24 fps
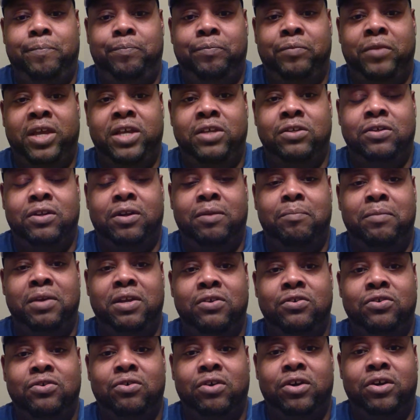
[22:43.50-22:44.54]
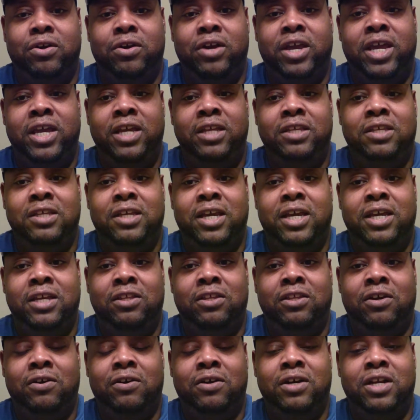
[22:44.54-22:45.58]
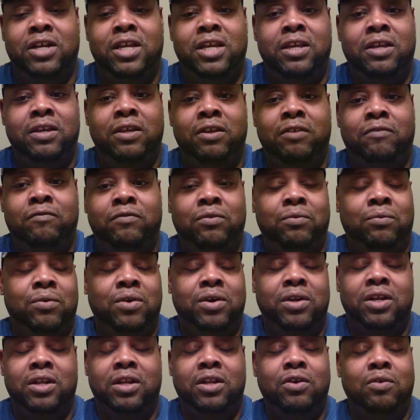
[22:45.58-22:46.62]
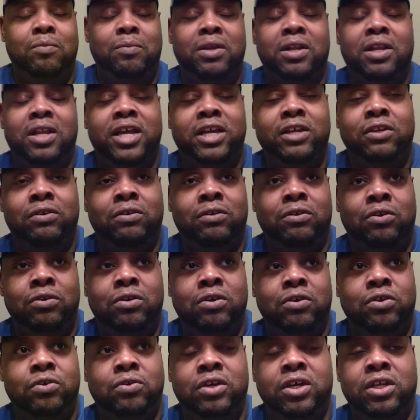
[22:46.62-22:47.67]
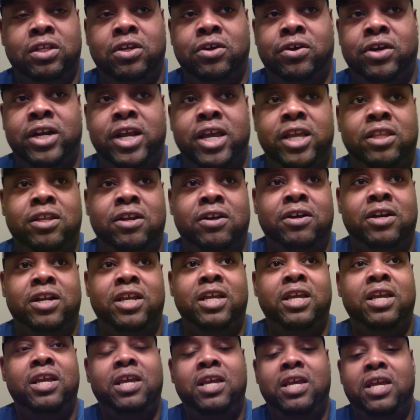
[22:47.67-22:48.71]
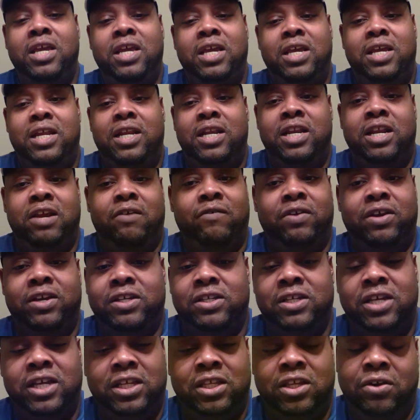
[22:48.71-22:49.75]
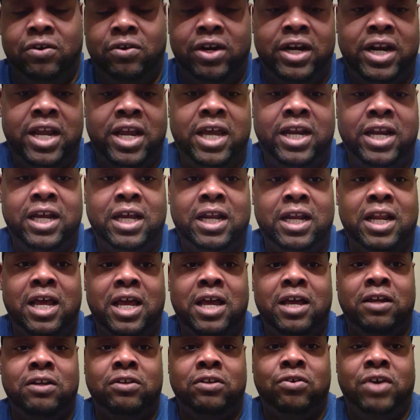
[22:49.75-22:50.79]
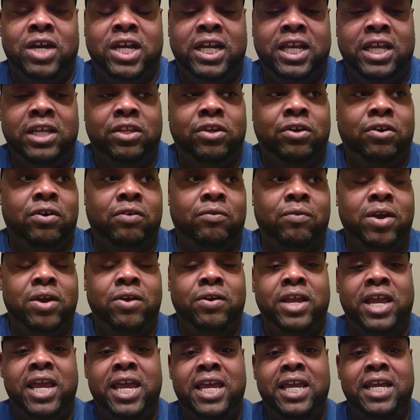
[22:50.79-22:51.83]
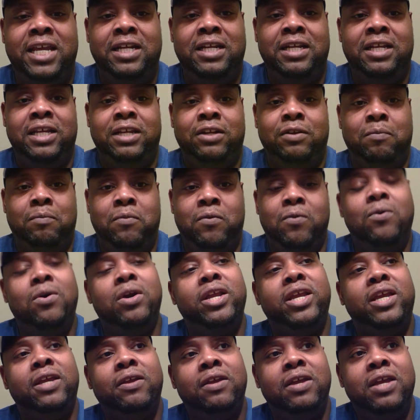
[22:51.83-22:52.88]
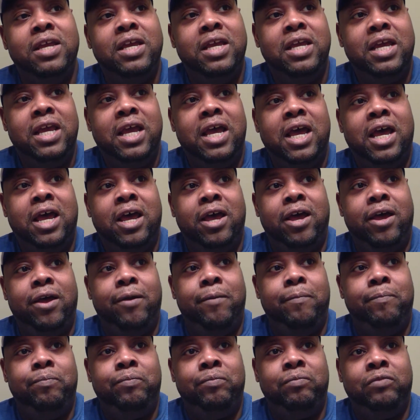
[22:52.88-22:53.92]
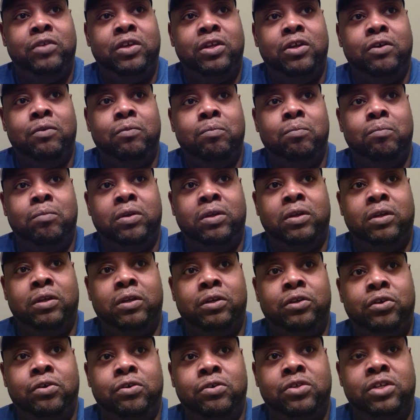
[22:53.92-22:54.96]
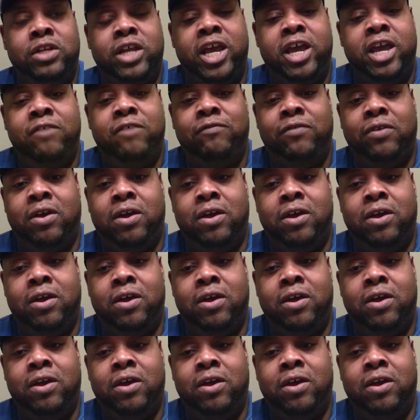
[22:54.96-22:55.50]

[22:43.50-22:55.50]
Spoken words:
as an administrator, 8 to 8:30. If you're running a little bit late, you know you get there at 8:30. Never just get there at 9 o'clock. Try to get there around 8 in the morning. Your staff,